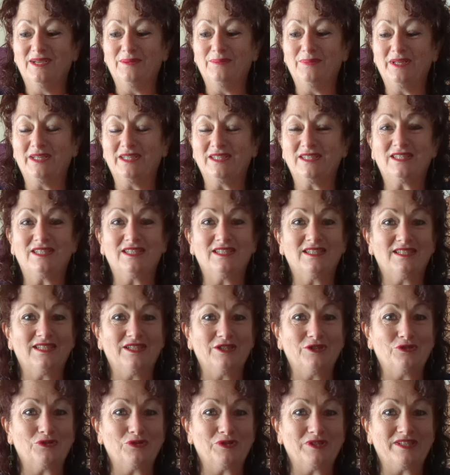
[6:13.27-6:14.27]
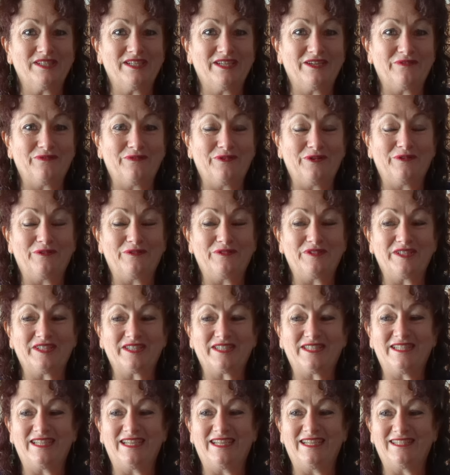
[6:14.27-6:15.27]
But it's just interesting, fear of
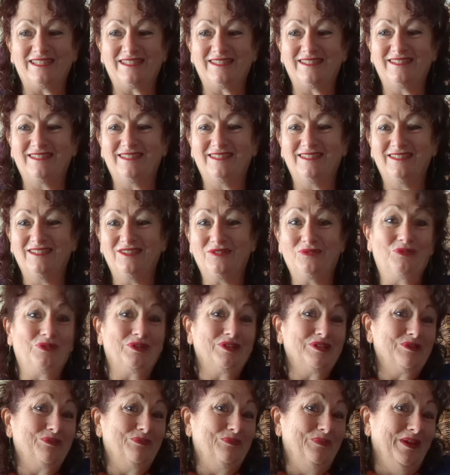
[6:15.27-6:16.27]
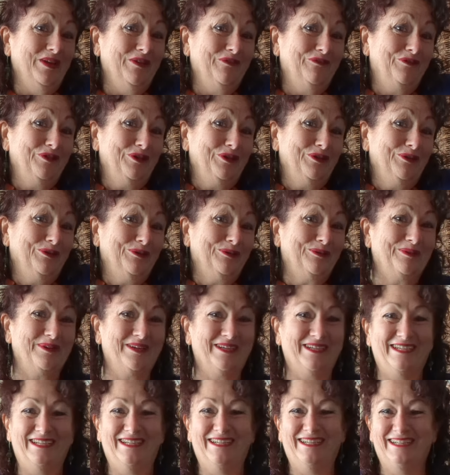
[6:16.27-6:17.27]
success. What does it mean for you?
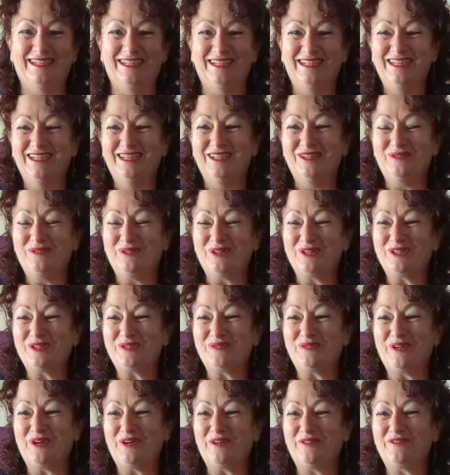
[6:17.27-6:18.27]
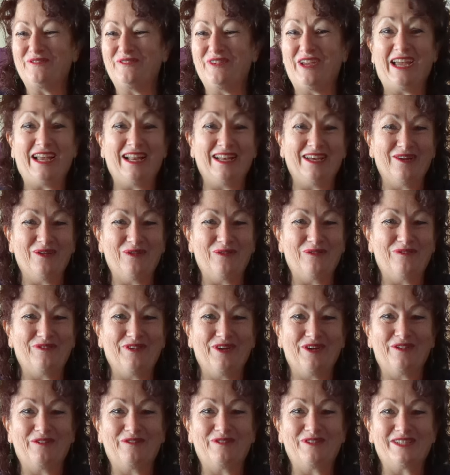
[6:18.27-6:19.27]
What does fear of failure or
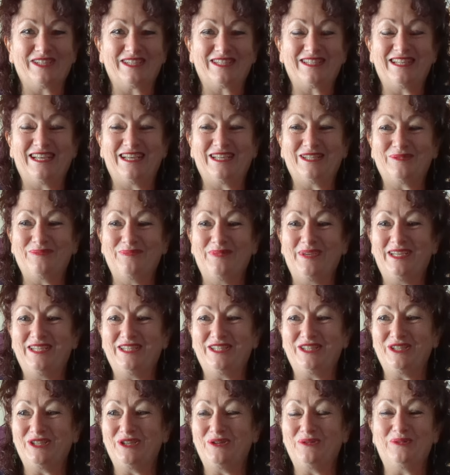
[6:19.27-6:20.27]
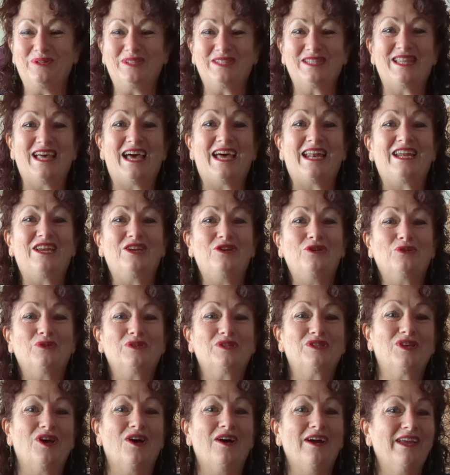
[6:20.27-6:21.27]
fear of success mean to you? Is that in your
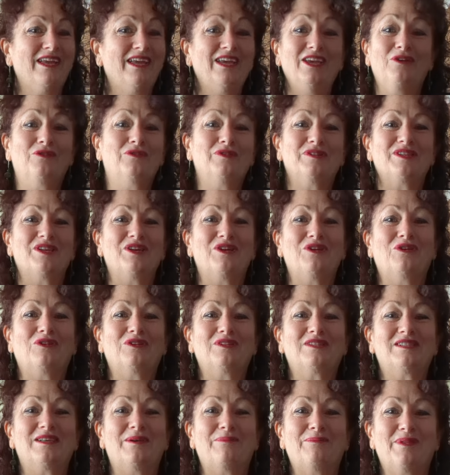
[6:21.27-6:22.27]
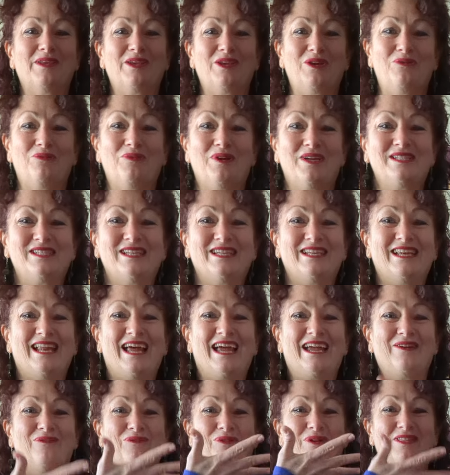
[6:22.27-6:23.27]
psyche or is it not something you
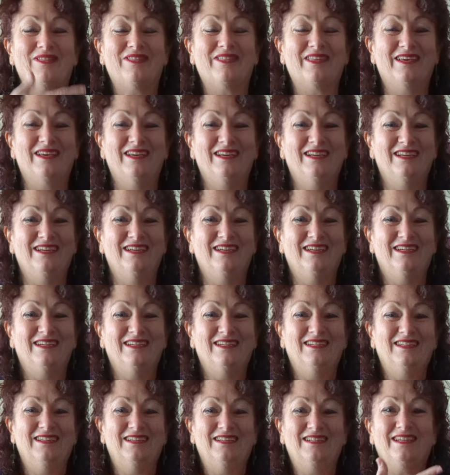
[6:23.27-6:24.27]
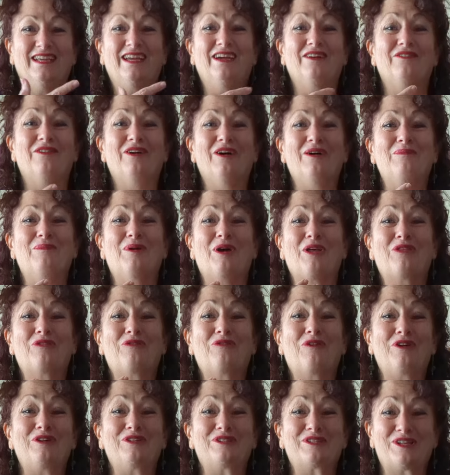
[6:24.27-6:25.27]
resonate with? Yeah, right, my
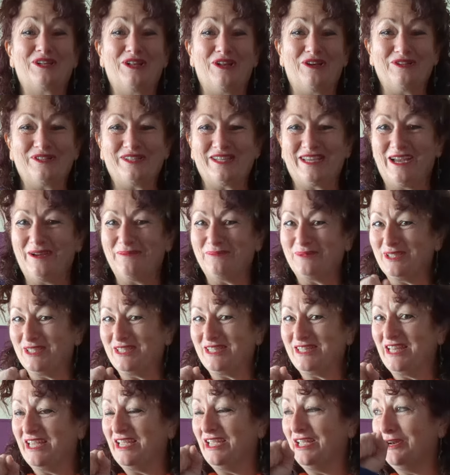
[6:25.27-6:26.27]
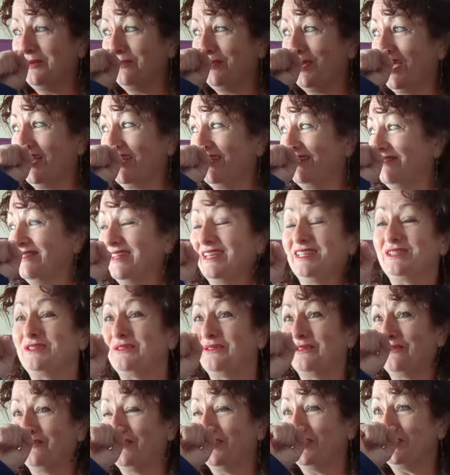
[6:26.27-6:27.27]
throat's closing up just thinking about it. That's
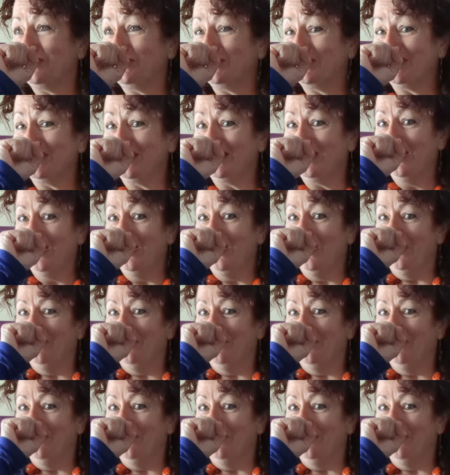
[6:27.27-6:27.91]
sort of interesting.